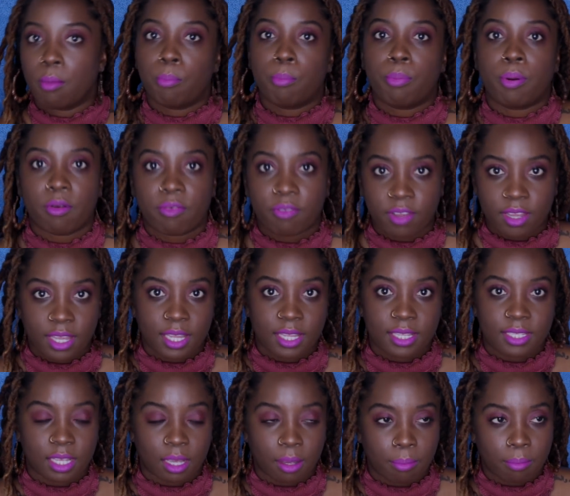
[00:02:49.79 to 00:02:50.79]
Perfect
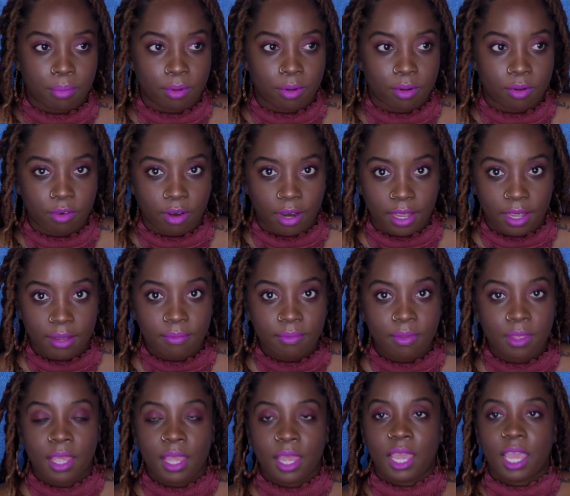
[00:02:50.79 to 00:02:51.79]
example, right?
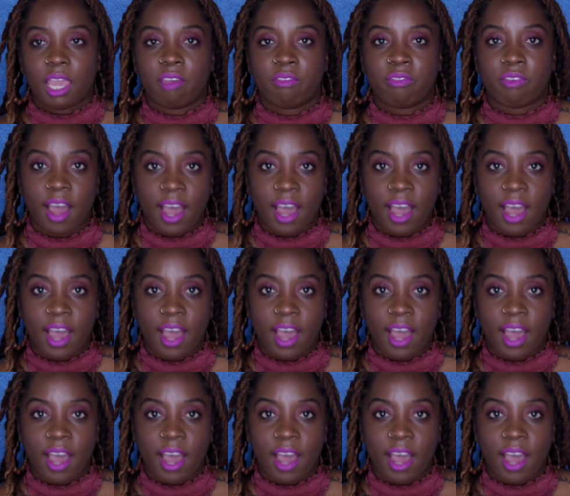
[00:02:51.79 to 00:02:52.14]
If